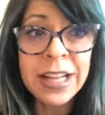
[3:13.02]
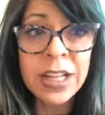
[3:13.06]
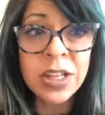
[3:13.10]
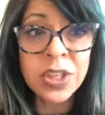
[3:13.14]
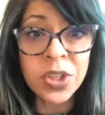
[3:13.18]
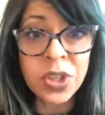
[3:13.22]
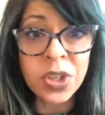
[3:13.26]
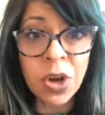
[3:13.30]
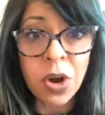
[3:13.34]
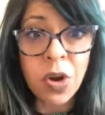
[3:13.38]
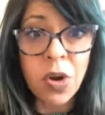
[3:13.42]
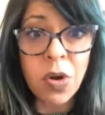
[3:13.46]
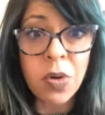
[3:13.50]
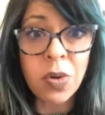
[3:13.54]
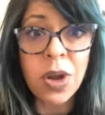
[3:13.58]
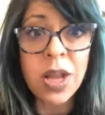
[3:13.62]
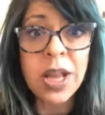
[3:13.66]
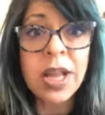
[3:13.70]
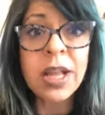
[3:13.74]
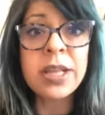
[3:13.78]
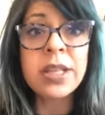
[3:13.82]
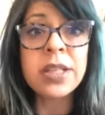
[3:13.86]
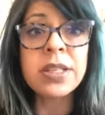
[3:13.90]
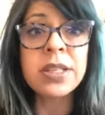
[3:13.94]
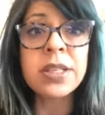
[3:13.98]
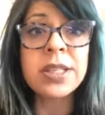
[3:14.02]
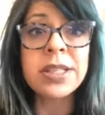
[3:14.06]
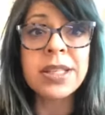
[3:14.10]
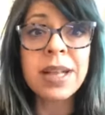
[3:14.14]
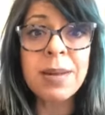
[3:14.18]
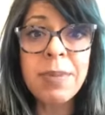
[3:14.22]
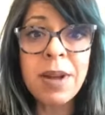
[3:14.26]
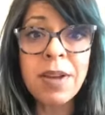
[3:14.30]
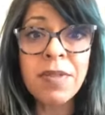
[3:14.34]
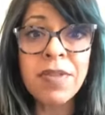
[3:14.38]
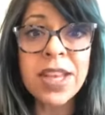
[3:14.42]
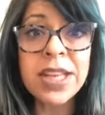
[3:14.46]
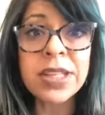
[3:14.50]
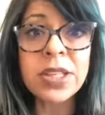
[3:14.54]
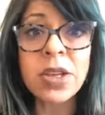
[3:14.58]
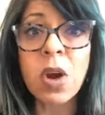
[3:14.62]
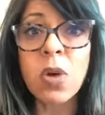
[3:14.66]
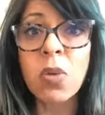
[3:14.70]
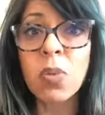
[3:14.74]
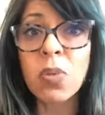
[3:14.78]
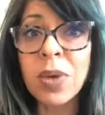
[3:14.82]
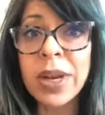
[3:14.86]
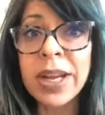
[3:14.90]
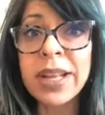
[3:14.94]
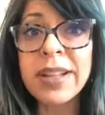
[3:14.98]
So some of these
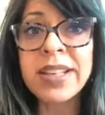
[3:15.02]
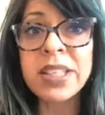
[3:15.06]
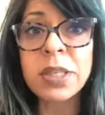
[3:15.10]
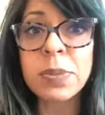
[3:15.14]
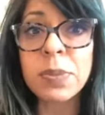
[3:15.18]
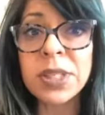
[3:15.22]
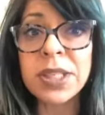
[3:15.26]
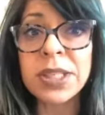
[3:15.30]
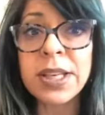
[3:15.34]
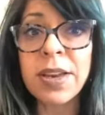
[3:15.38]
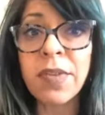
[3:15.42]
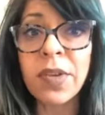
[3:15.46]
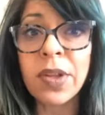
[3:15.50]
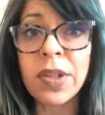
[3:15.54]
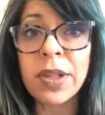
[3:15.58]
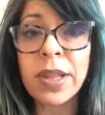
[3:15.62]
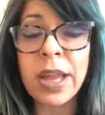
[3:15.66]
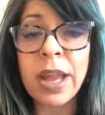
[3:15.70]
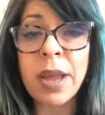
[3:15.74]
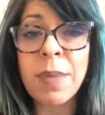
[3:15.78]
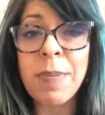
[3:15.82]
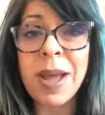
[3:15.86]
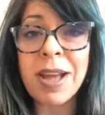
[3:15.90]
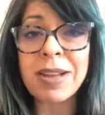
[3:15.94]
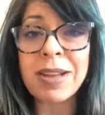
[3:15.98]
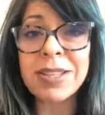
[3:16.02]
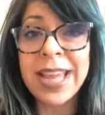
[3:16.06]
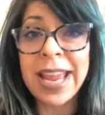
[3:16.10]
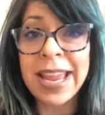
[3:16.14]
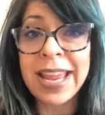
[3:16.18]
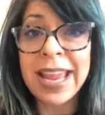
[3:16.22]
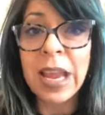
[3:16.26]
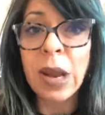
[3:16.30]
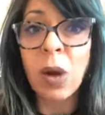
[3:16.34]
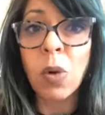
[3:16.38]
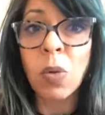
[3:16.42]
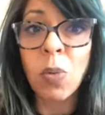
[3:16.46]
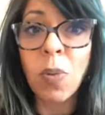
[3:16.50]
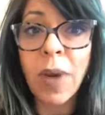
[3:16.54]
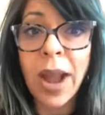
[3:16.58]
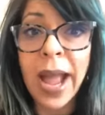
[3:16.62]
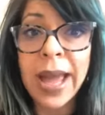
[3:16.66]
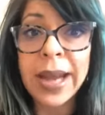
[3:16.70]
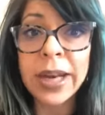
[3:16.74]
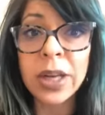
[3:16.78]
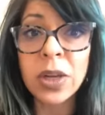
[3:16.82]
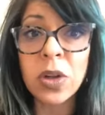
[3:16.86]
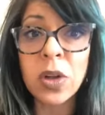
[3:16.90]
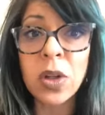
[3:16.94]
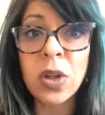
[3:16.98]
are really specifically about taking
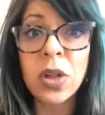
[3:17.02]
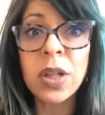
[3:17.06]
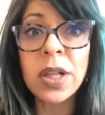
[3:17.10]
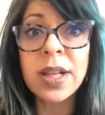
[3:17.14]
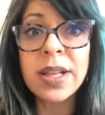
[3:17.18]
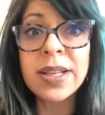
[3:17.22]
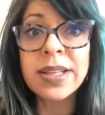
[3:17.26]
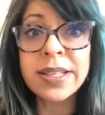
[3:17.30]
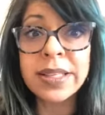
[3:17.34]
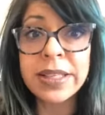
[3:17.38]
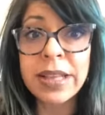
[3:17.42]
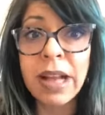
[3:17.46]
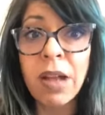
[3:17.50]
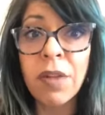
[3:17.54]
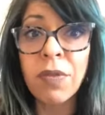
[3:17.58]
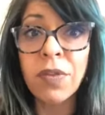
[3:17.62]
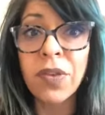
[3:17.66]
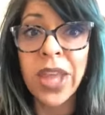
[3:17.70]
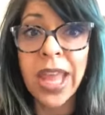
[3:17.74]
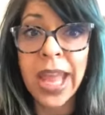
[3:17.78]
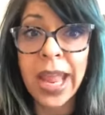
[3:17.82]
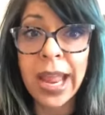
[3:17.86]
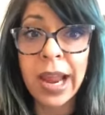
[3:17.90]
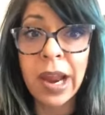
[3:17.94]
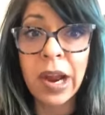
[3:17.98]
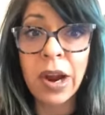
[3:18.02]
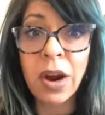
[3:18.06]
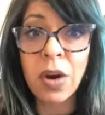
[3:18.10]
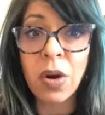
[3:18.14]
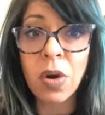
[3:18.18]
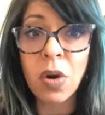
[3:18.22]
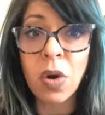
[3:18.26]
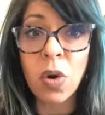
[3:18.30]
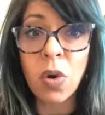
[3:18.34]
radical self-care,